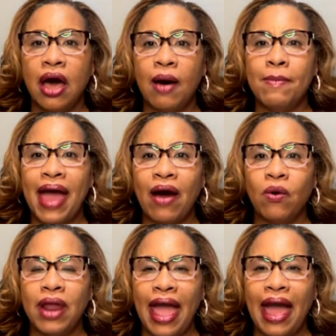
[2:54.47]

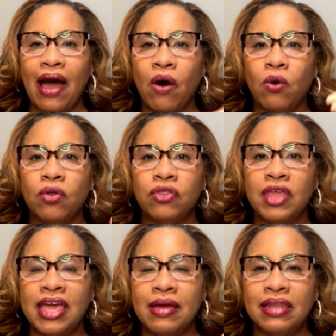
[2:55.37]
about how
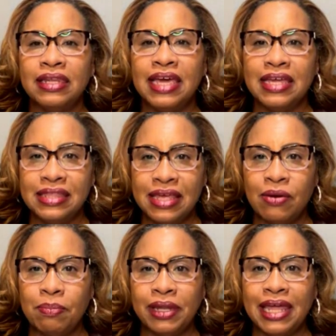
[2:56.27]
they laid
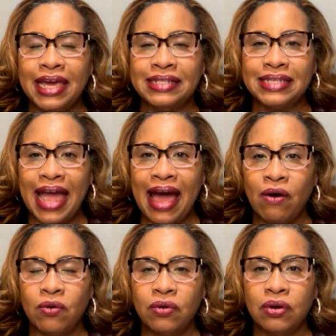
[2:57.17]
their plans
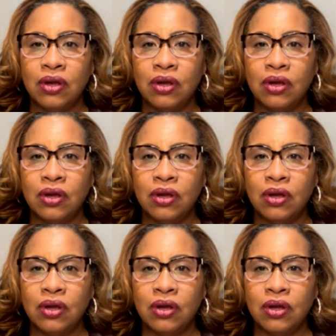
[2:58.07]
out.